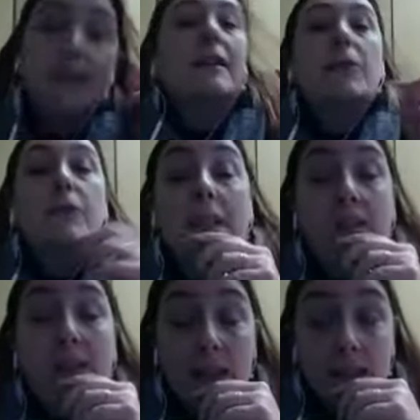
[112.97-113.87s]
Now, the
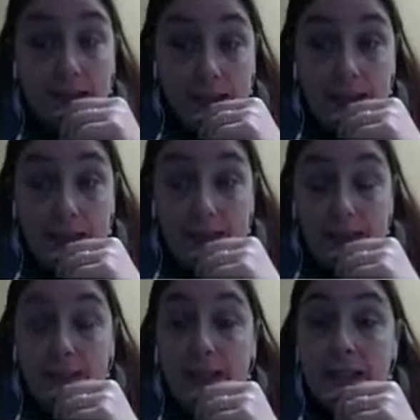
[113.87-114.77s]
reason that
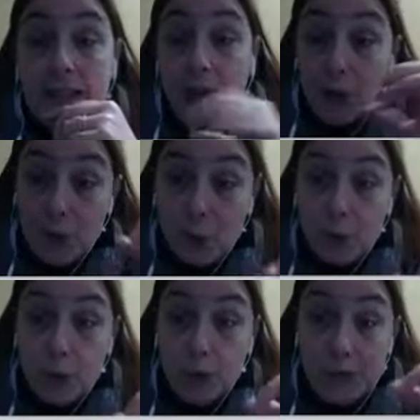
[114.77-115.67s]
lichen is
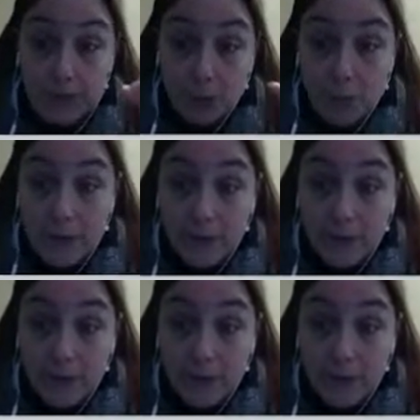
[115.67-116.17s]
usually one